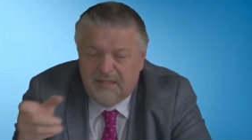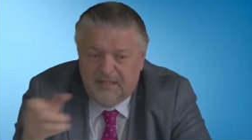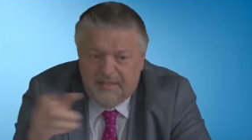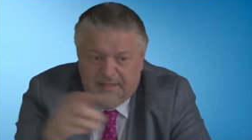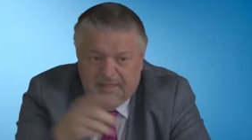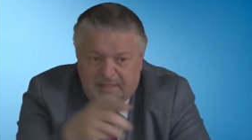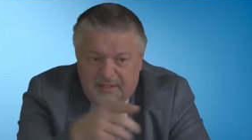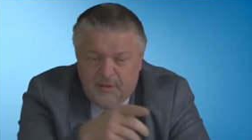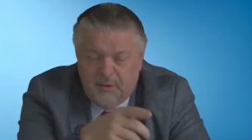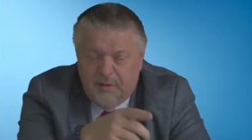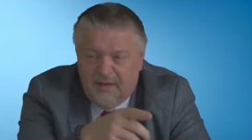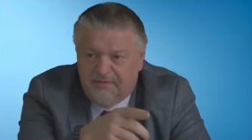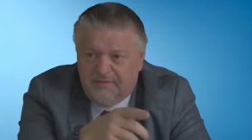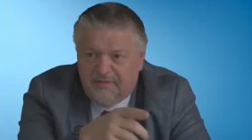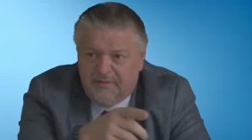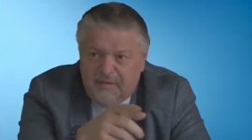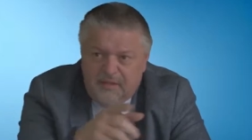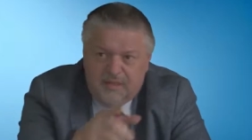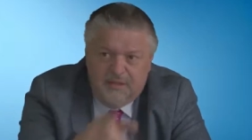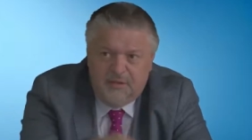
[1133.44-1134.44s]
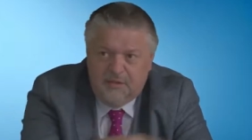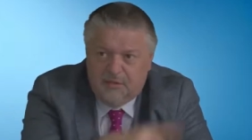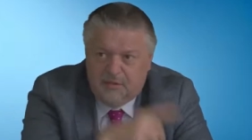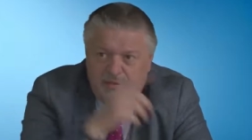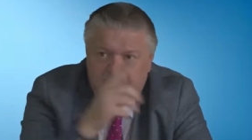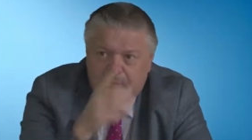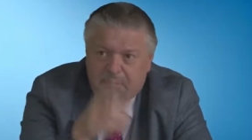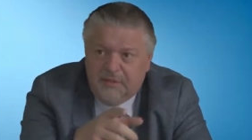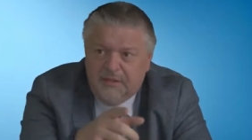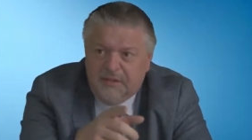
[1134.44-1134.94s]
than you have in your
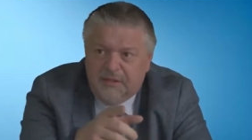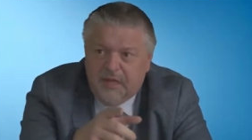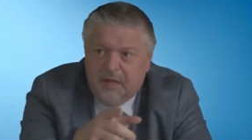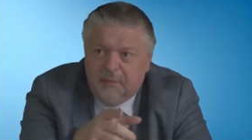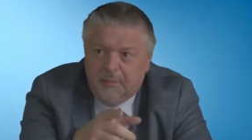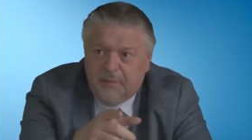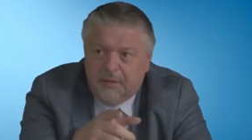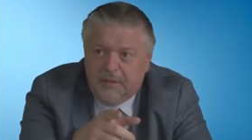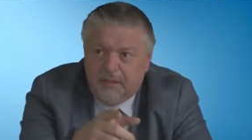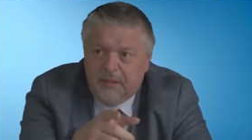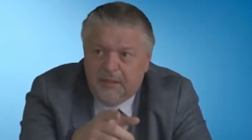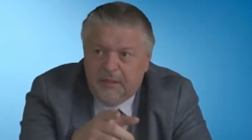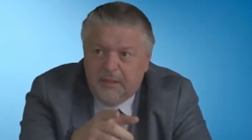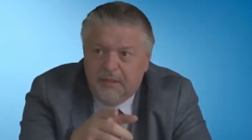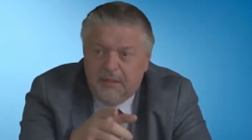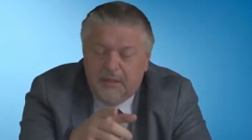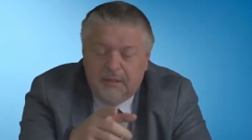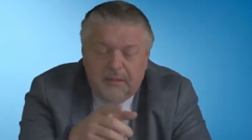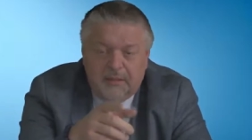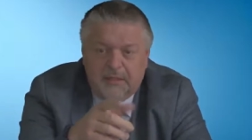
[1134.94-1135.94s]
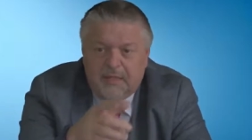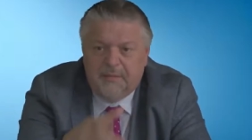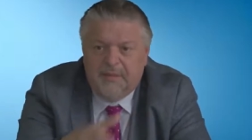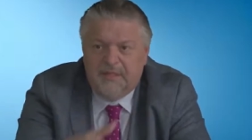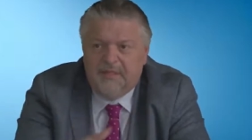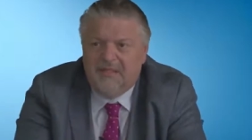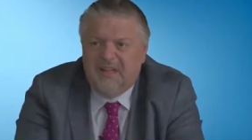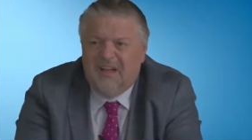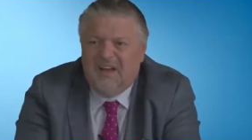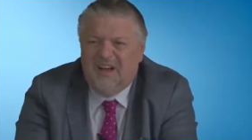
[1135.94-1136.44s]
complete company. I
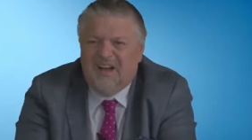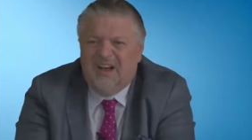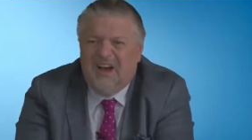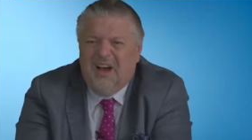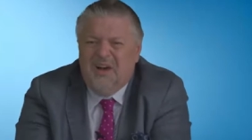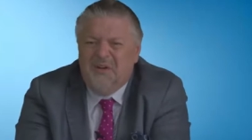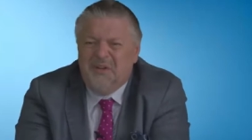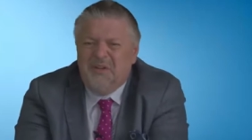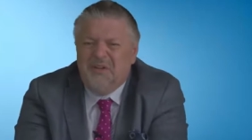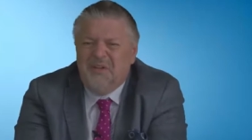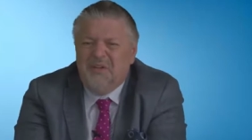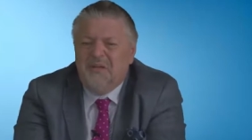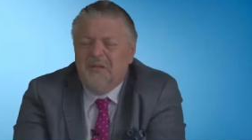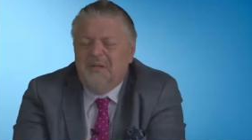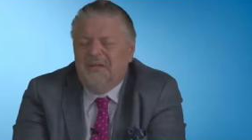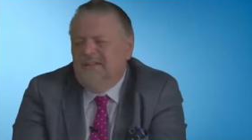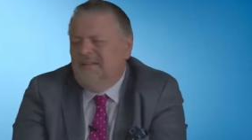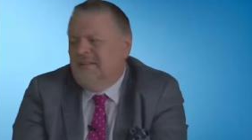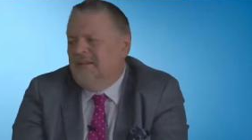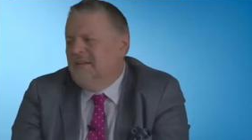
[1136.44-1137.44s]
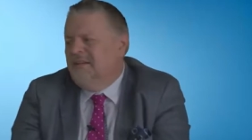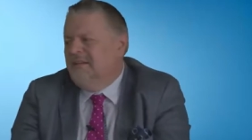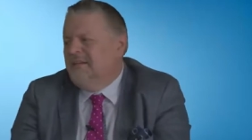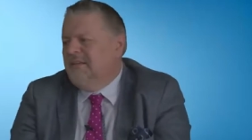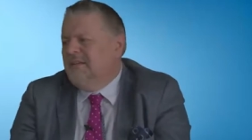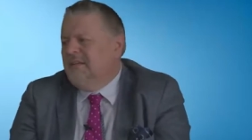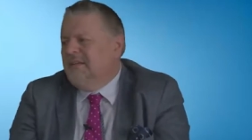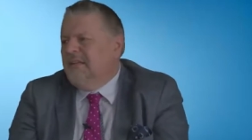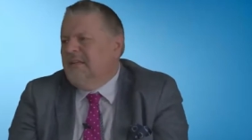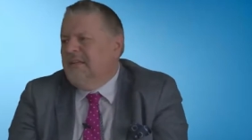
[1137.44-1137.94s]
mean, how do you?
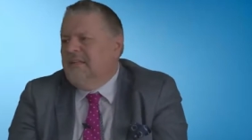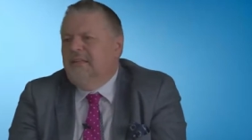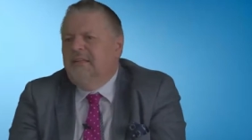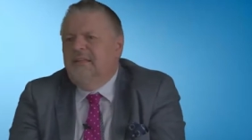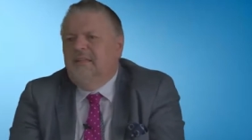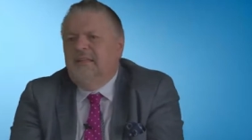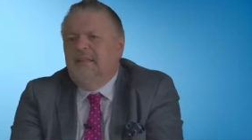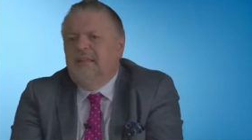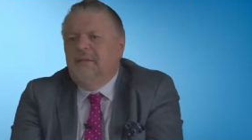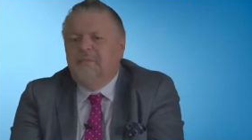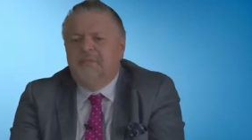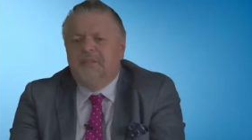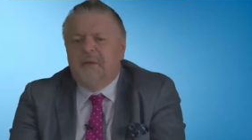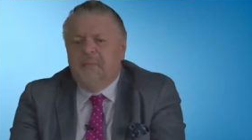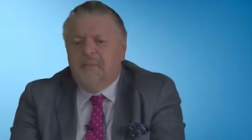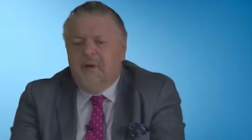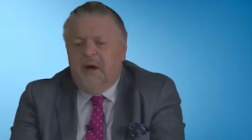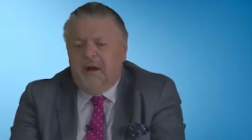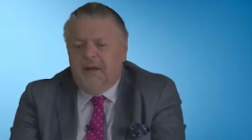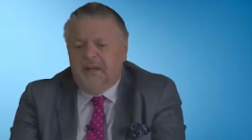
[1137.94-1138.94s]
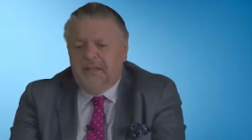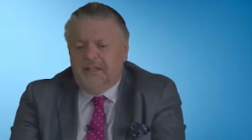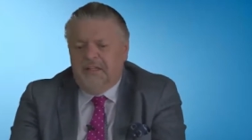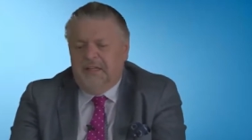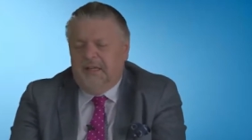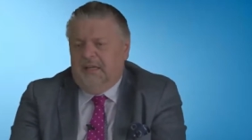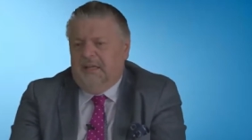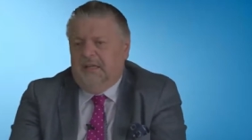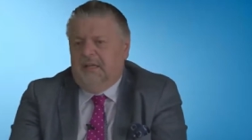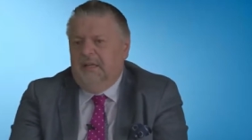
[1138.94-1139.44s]
I the the
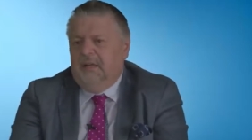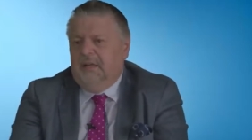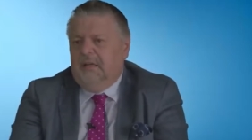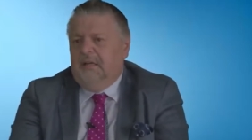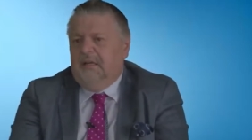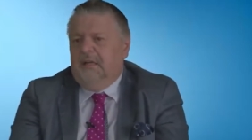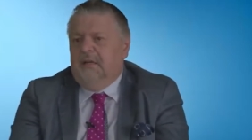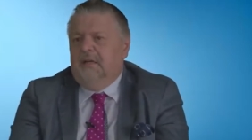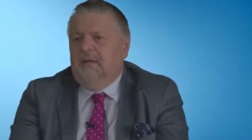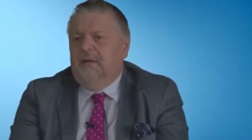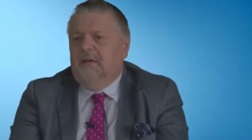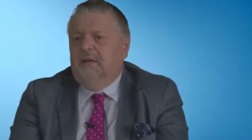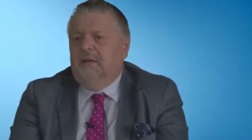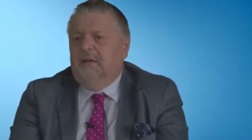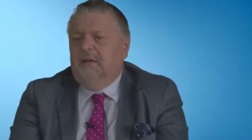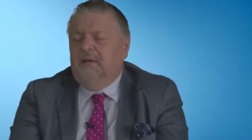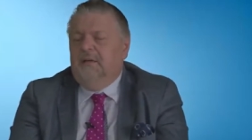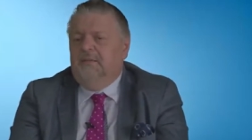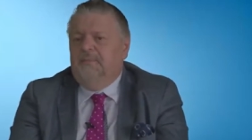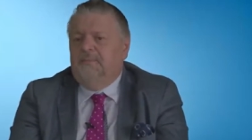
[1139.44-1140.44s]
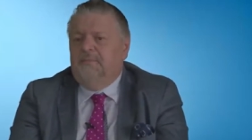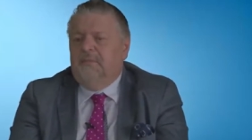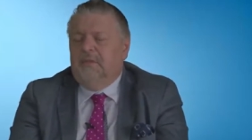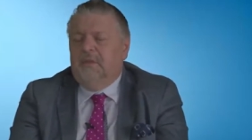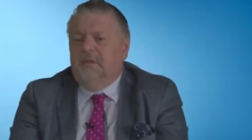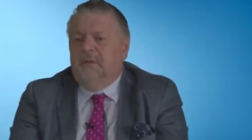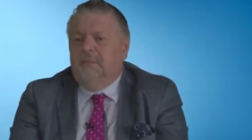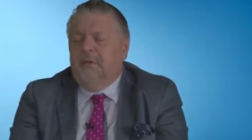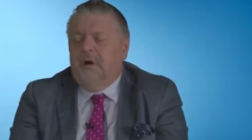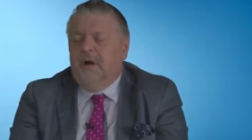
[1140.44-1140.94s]
marketing,
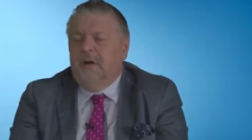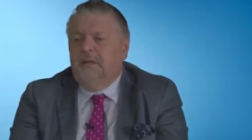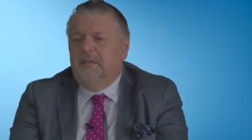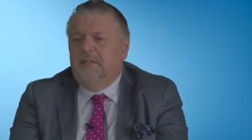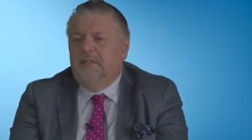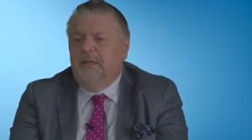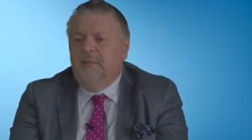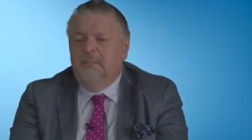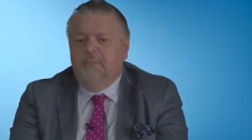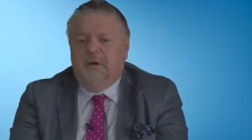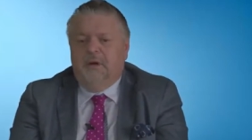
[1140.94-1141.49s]
um, the marketing